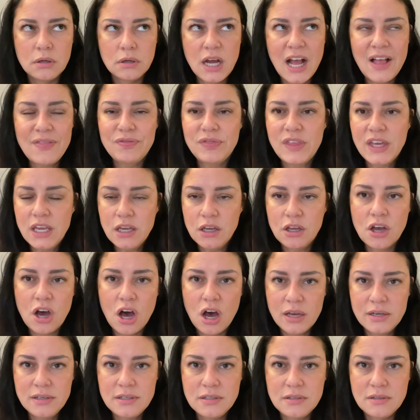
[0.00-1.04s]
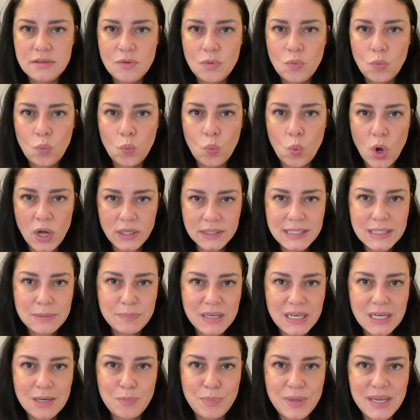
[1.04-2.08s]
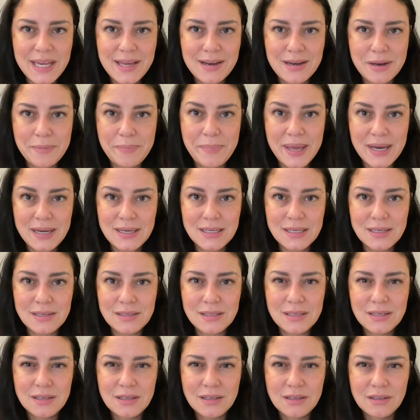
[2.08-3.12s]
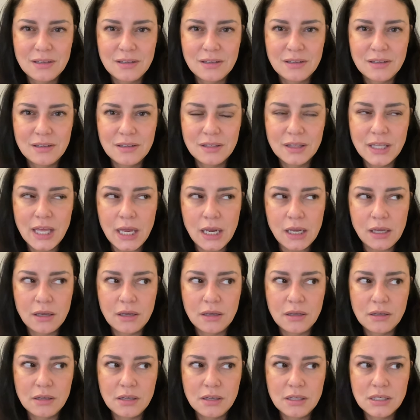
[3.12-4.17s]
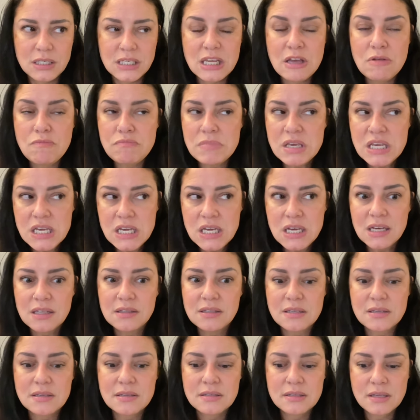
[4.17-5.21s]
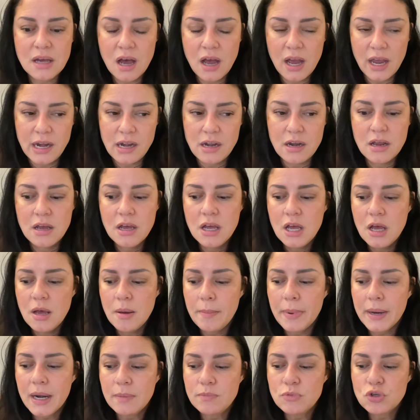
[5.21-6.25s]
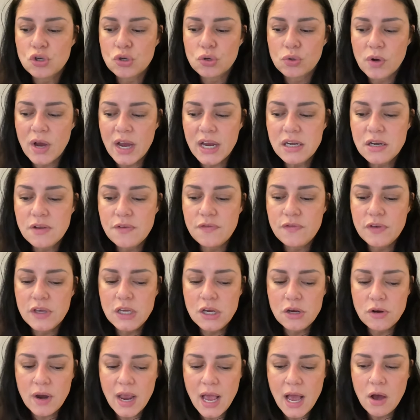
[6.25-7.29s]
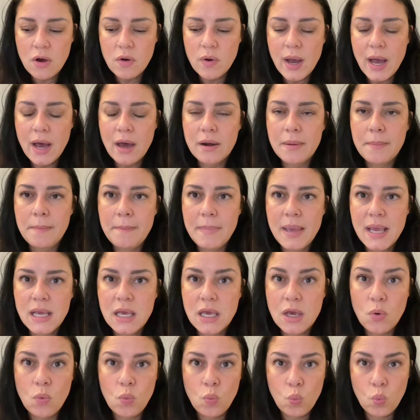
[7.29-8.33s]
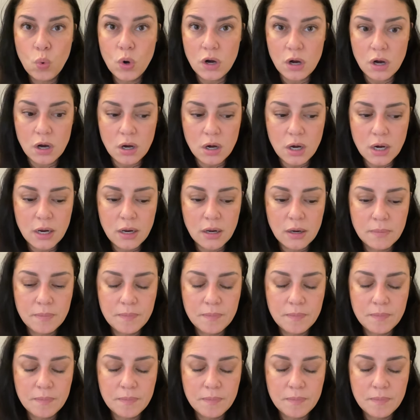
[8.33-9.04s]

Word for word: I think God wants me to be independent. Like, to me, it's a sign, but I'm trying to figure out how to make it work